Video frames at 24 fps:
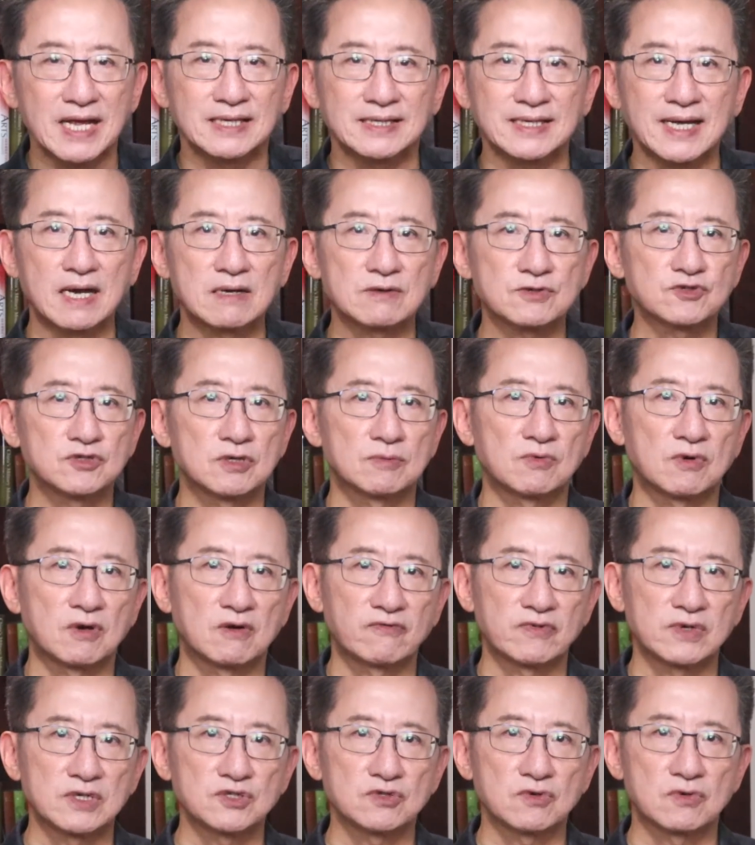township
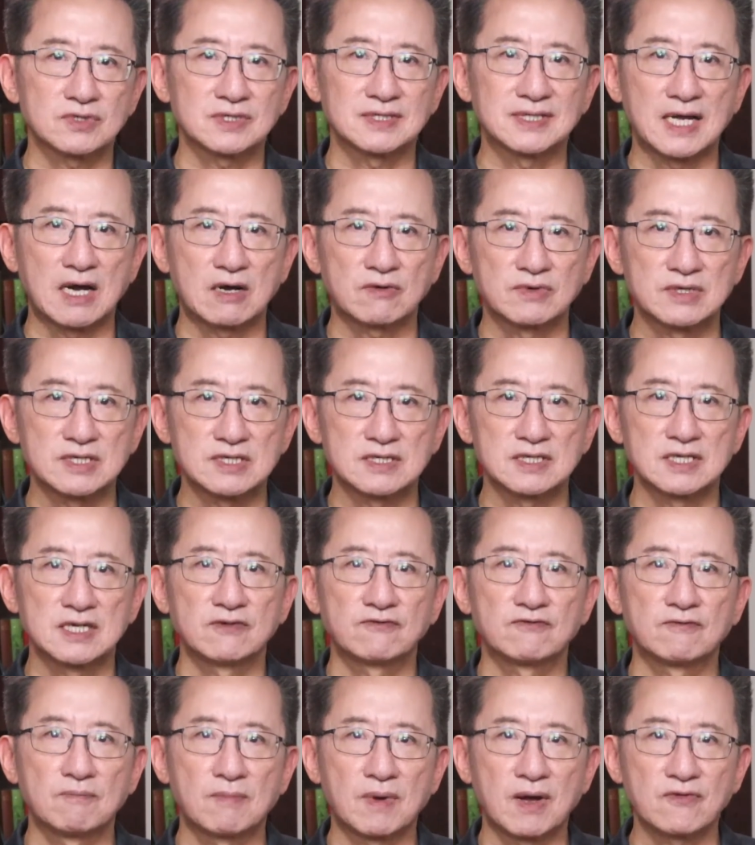officials now
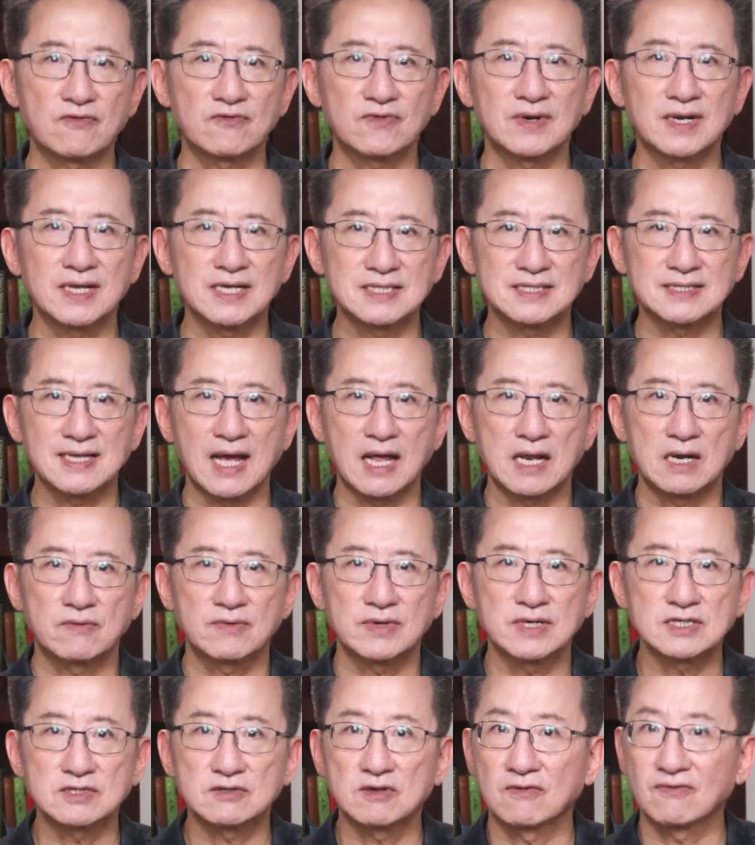receive monthly
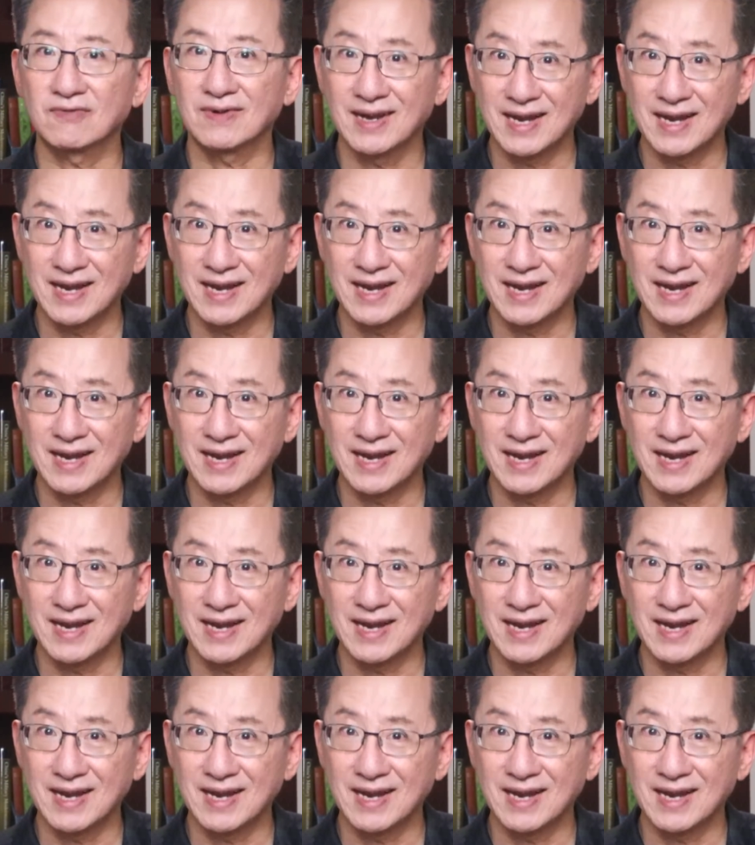salaries of